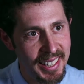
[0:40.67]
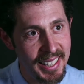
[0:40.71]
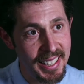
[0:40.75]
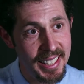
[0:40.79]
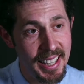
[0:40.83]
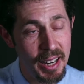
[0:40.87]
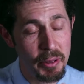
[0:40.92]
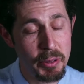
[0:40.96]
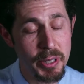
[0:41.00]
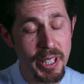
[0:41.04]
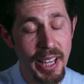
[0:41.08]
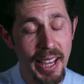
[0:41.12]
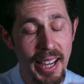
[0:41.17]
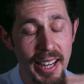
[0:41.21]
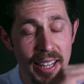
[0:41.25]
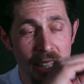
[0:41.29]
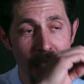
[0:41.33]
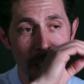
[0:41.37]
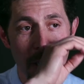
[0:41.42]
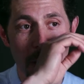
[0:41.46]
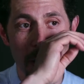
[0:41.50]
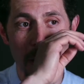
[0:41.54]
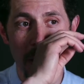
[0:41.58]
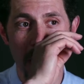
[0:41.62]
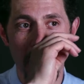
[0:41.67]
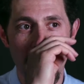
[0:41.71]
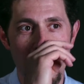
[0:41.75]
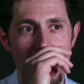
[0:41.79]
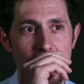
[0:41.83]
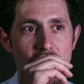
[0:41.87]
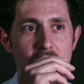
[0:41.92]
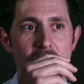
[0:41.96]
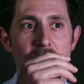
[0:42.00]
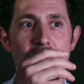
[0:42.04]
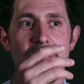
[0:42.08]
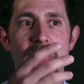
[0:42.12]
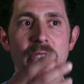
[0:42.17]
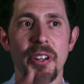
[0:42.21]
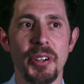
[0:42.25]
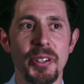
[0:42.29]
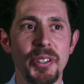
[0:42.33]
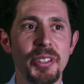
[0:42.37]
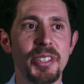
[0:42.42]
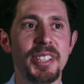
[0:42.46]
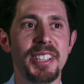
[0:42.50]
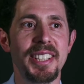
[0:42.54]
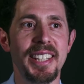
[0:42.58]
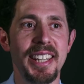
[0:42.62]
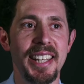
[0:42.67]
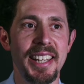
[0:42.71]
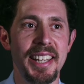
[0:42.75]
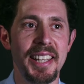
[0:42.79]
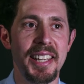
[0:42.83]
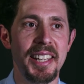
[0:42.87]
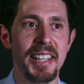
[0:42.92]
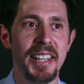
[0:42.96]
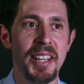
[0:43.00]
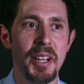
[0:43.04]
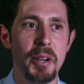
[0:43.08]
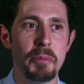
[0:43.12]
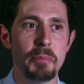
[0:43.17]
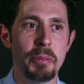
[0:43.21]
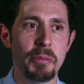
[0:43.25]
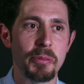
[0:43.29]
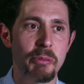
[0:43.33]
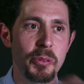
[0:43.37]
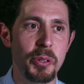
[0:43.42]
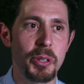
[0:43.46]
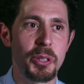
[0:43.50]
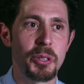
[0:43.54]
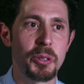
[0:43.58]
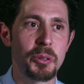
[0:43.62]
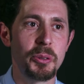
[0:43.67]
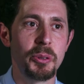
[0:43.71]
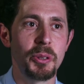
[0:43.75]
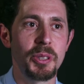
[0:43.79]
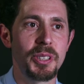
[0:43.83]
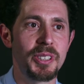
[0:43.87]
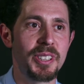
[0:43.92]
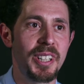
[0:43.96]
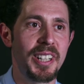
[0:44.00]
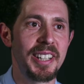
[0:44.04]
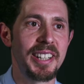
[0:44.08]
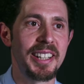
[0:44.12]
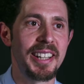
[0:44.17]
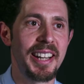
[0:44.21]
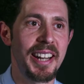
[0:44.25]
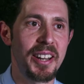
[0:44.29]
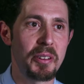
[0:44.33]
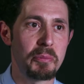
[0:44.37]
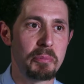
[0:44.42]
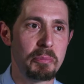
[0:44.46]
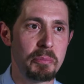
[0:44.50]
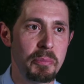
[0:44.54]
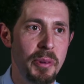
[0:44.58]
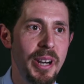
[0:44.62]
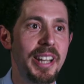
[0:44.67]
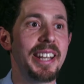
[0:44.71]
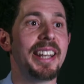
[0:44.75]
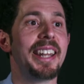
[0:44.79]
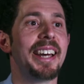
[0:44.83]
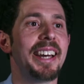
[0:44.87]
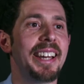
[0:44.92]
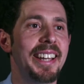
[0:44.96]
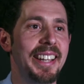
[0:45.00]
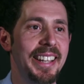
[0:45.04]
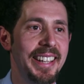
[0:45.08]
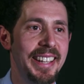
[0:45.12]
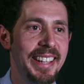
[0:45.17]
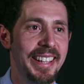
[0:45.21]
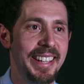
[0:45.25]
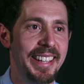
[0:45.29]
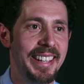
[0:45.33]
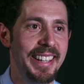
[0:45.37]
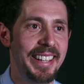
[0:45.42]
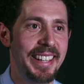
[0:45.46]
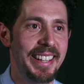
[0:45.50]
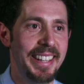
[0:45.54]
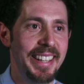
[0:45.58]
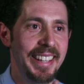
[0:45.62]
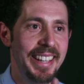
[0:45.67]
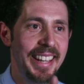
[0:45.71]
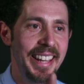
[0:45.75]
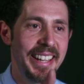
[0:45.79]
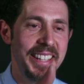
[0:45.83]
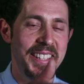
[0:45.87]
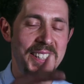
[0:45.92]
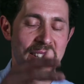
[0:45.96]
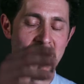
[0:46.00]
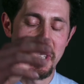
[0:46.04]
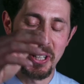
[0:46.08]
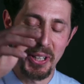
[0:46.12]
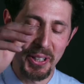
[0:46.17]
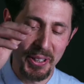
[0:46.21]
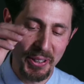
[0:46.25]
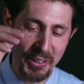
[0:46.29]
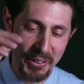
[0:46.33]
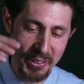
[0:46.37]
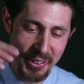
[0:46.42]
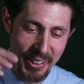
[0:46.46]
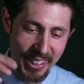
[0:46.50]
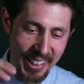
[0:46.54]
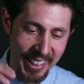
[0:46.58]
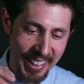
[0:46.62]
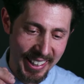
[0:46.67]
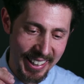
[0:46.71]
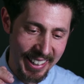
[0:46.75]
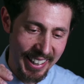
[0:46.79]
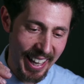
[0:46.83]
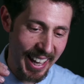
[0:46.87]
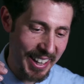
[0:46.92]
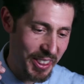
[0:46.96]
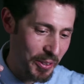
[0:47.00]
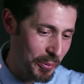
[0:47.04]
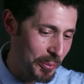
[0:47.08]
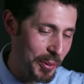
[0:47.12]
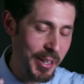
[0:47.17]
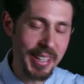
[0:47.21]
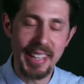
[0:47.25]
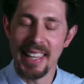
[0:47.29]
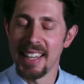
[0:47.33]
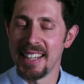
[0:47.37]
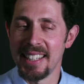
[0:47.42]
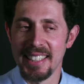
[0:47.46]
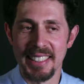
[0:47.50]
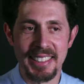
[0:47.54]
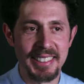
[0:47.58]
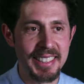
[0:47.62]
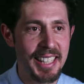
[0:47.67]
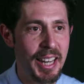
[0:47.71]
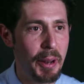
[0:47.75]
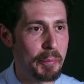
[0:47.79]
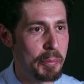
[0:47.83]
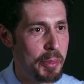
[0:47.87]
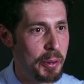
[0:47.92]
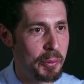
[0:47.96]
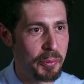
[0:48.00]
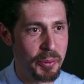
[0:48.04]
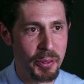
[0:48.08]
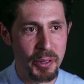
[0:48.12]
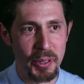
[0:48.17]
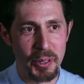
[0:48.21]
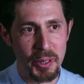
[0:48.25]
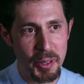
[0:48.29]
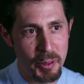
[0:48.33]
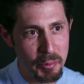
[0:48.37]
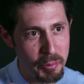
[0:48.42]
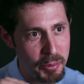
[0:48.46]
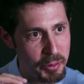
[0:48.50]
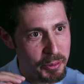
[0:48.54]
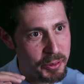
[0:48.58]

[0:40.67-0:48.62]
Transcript: And I was hired the Thursday before school started on a Monday. And so had the weekend to set up the room.